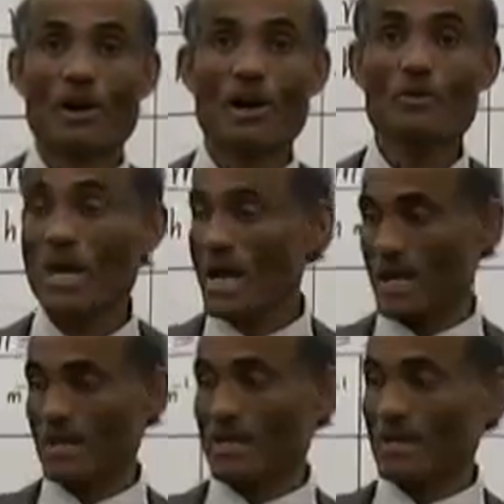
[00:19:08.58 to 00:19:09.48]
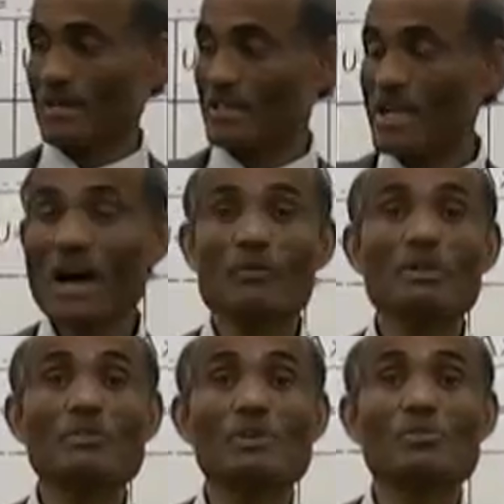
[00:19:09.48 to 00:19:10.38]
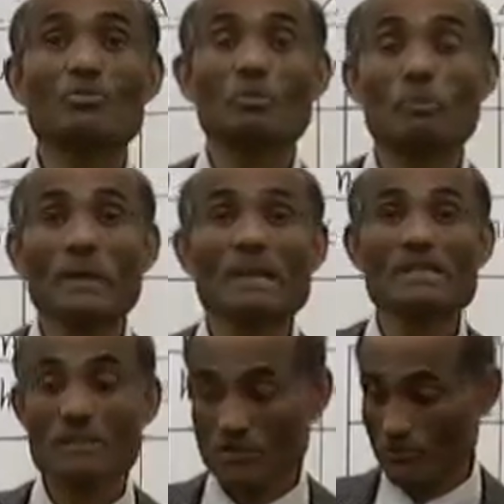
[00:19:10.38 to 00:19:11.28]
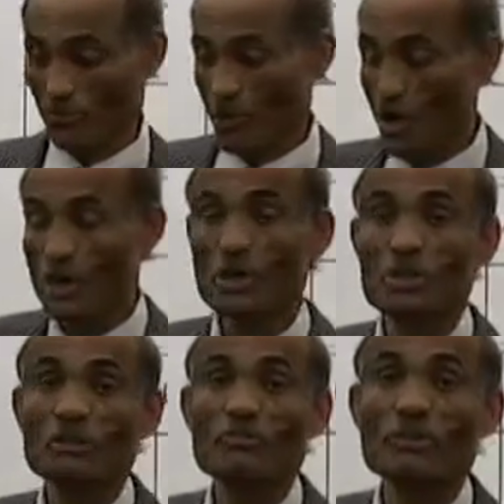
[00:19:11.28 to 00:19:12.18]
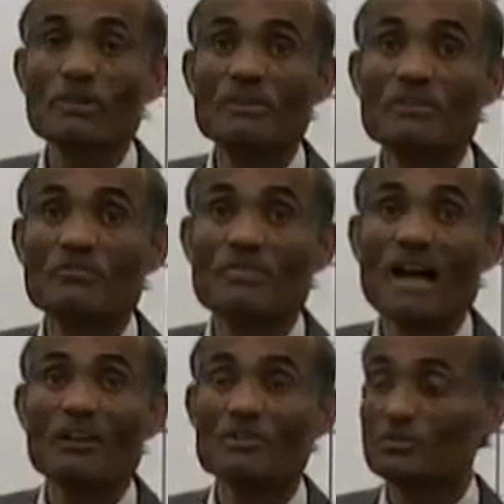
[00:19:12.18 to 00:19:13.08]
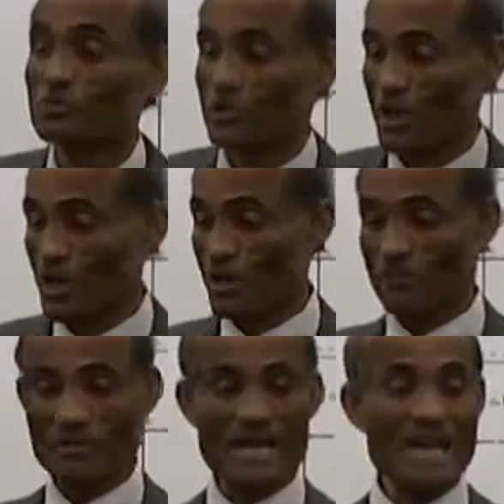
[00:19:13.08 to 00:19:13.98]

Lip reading: Okay, now we will repeat it for different values of